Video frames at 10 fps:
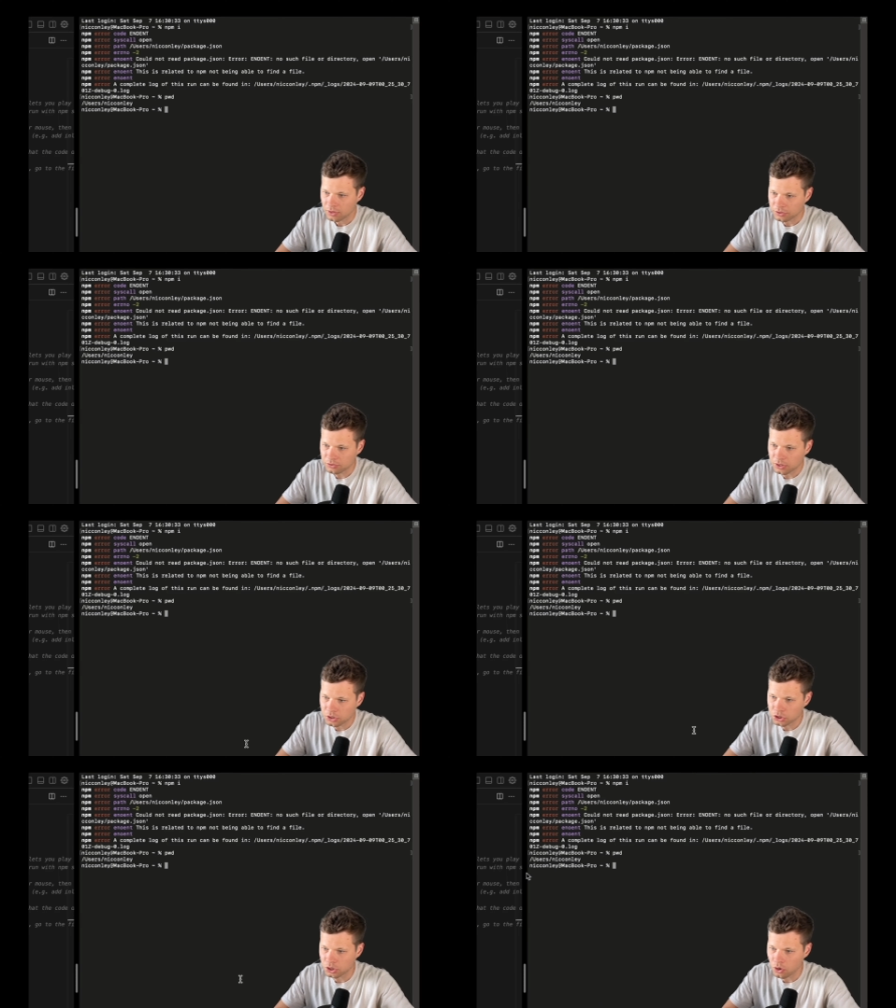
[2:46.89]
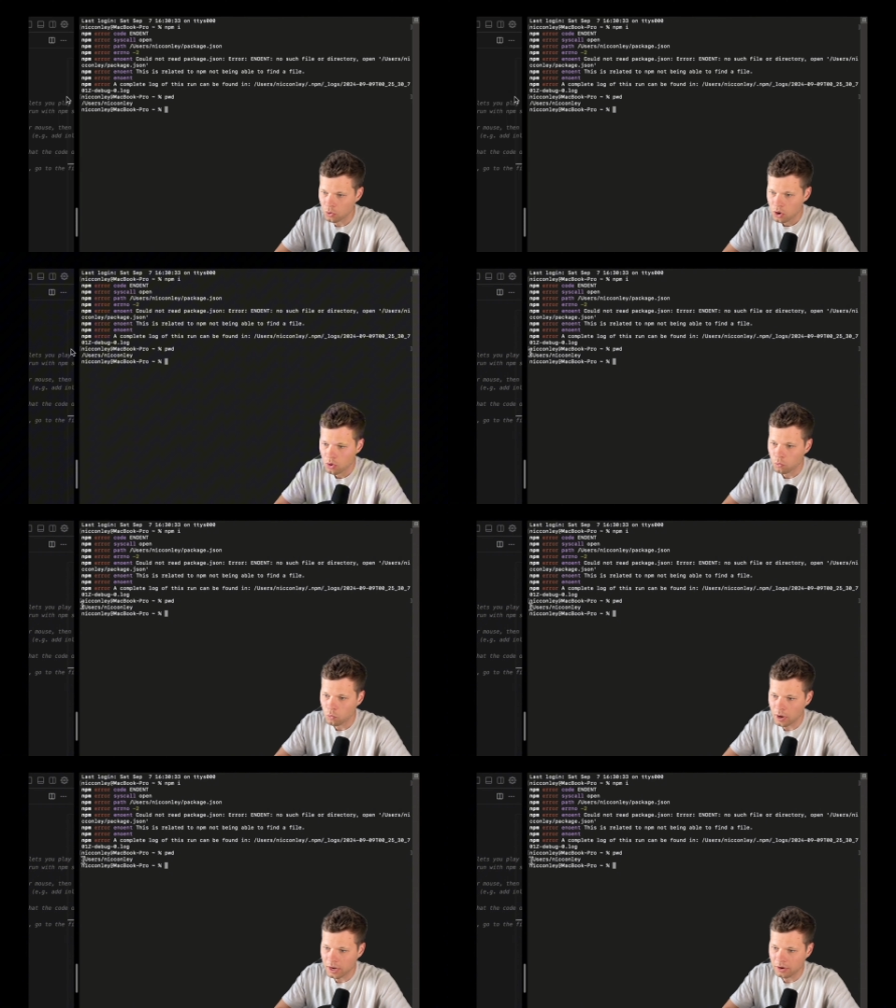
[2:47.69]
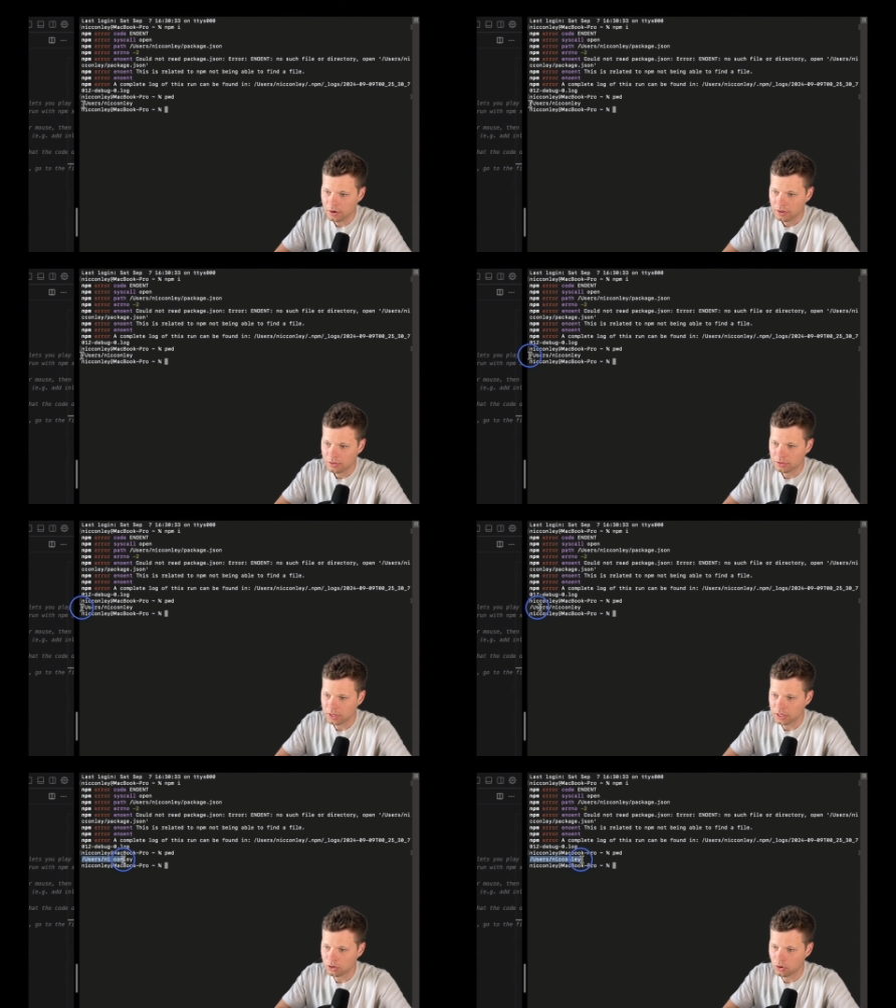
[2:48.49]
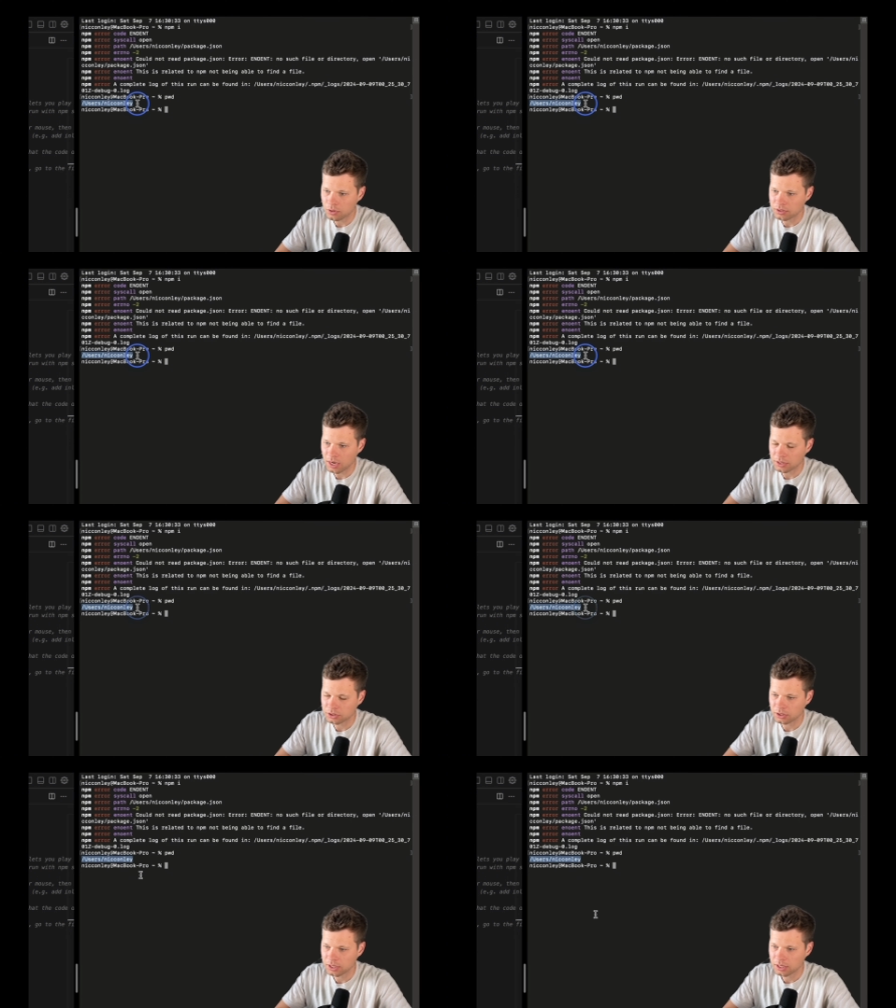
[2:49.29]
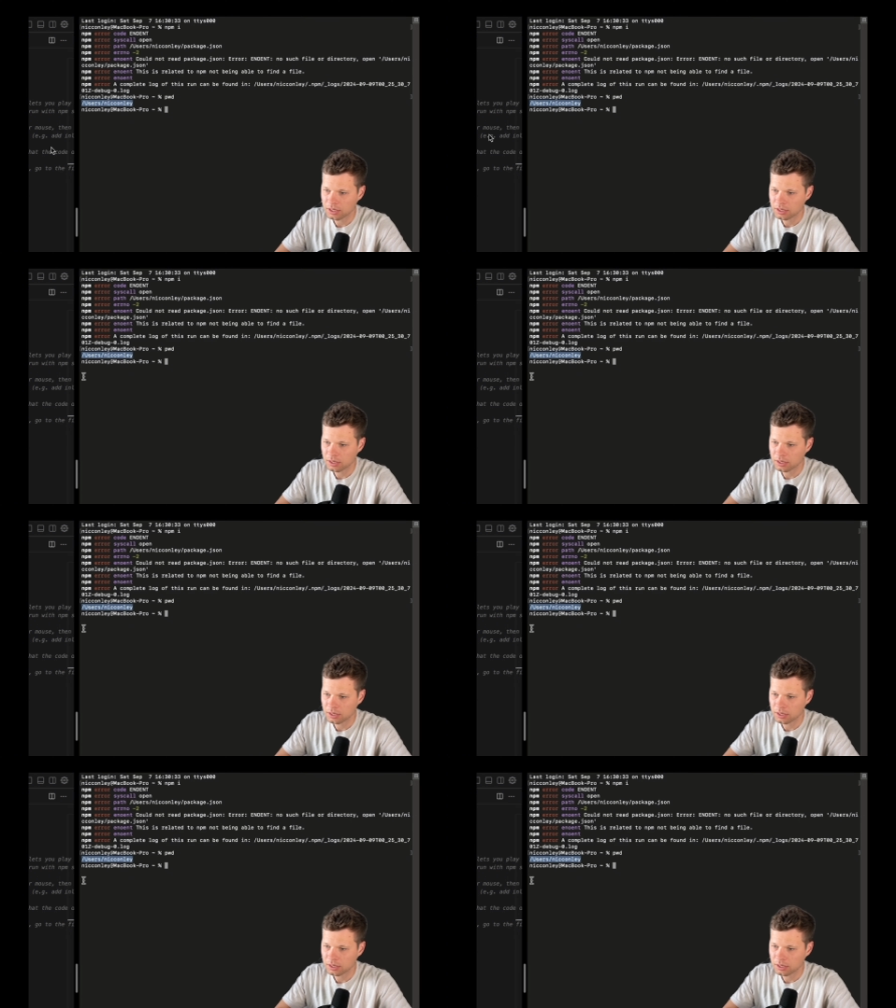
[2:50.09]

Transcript: This is going to show where the code is actually